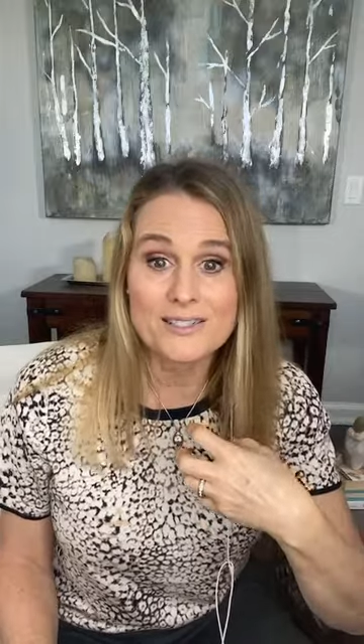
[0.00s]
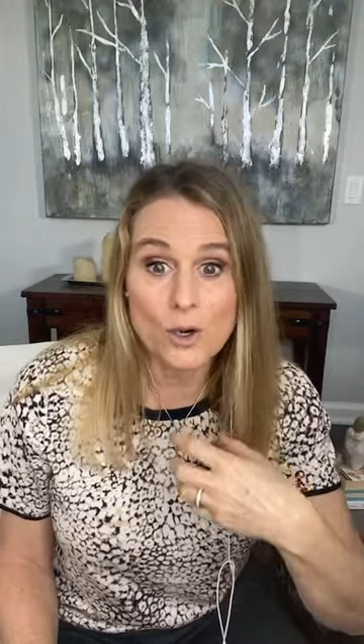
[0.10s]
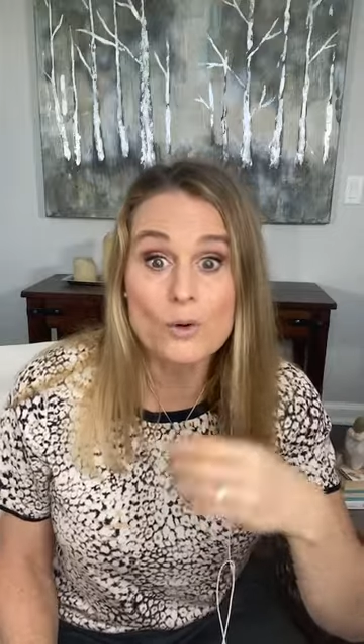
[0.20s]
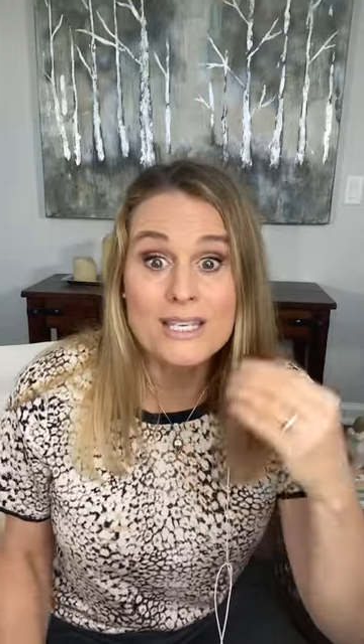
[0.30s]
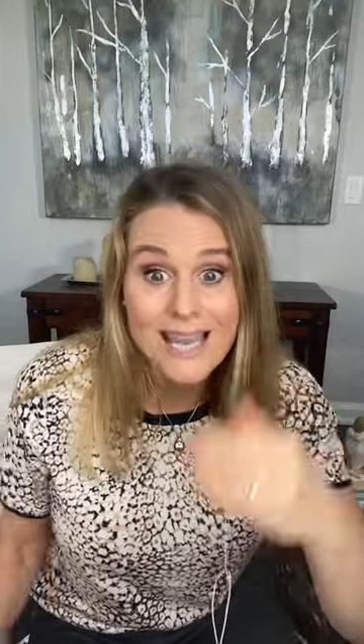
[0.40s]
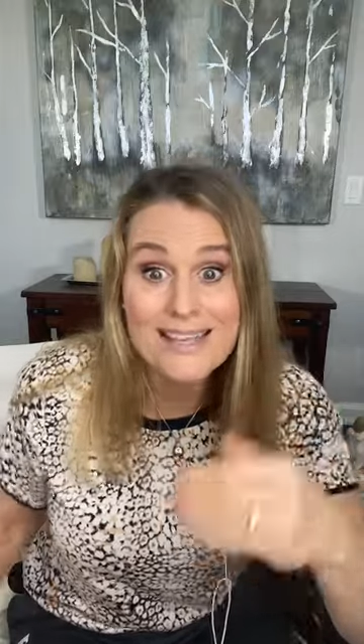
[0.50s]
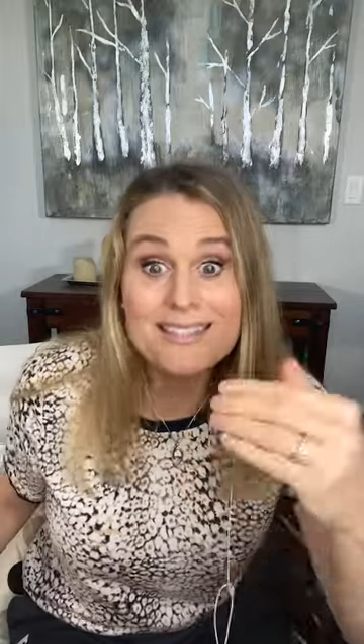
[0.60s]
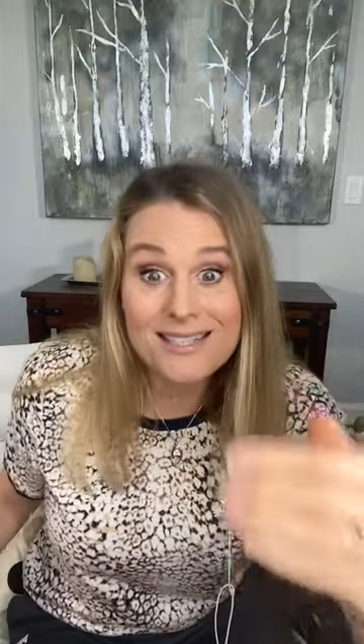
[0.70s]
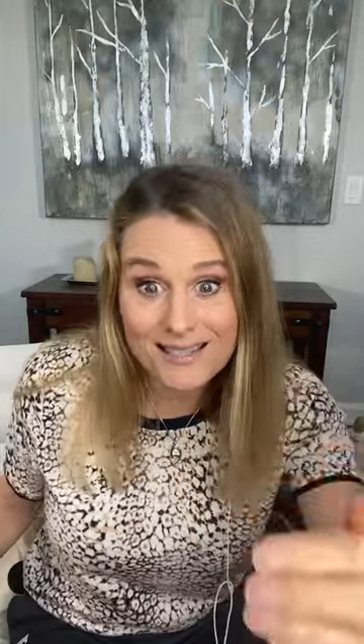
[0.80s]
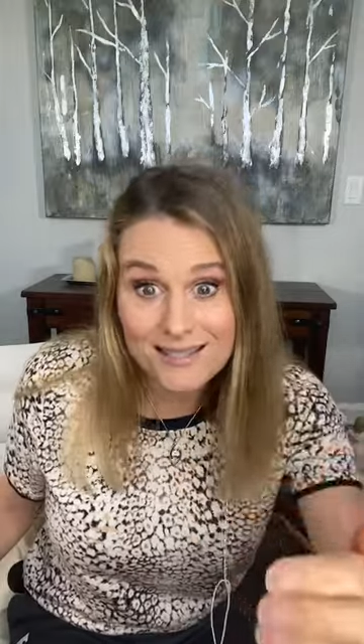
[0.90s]
So yes,
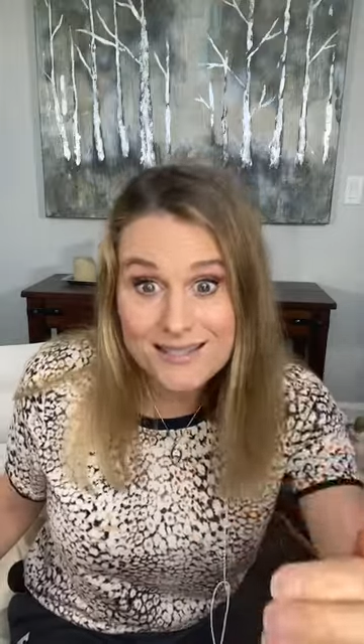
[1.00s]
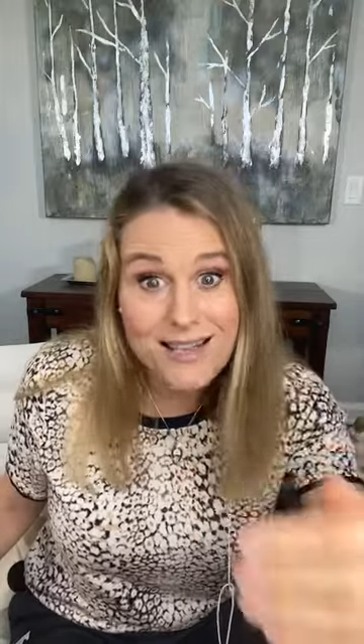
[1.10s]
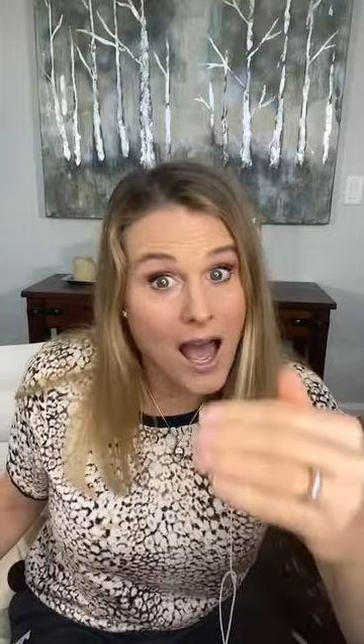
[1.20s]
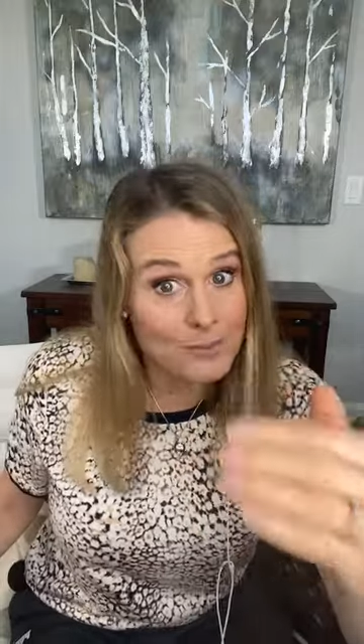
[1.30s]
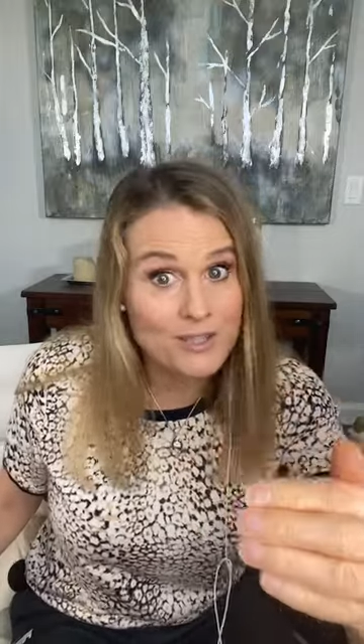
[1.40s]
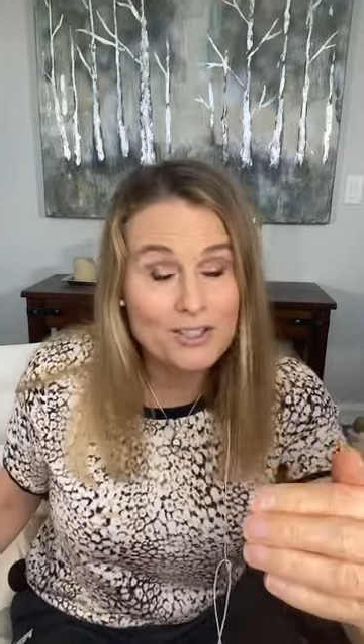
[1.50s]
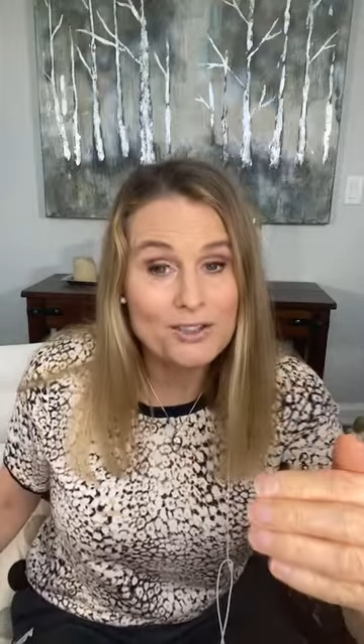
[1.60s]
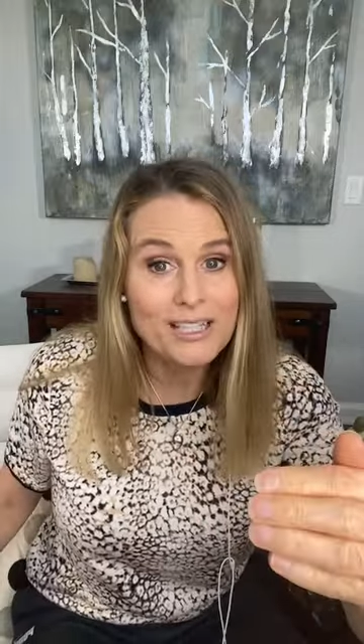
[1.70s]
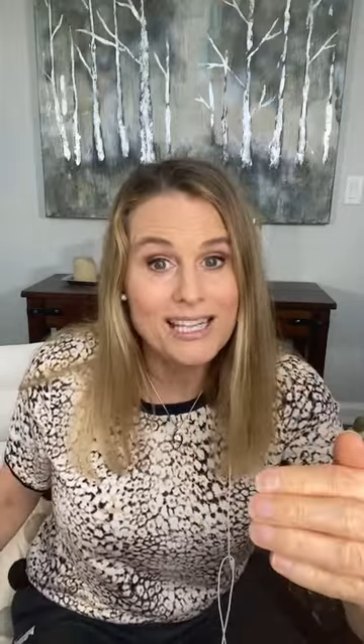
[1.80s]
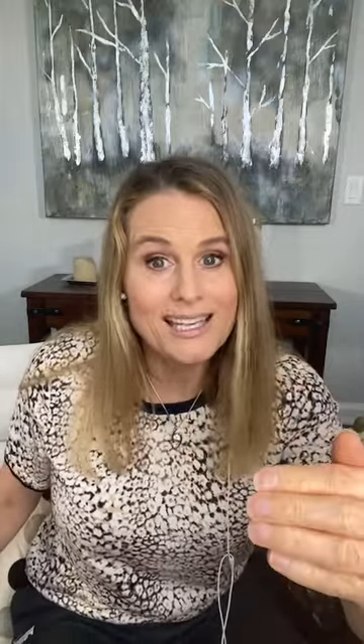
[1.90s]
it is.
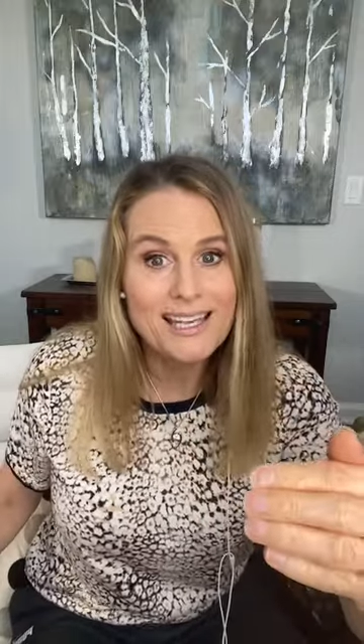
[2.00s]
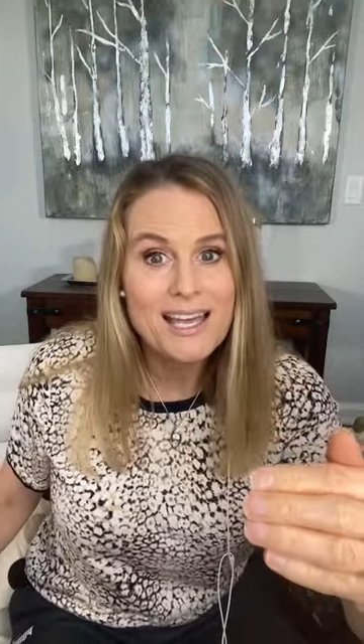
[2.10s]
Absolutely.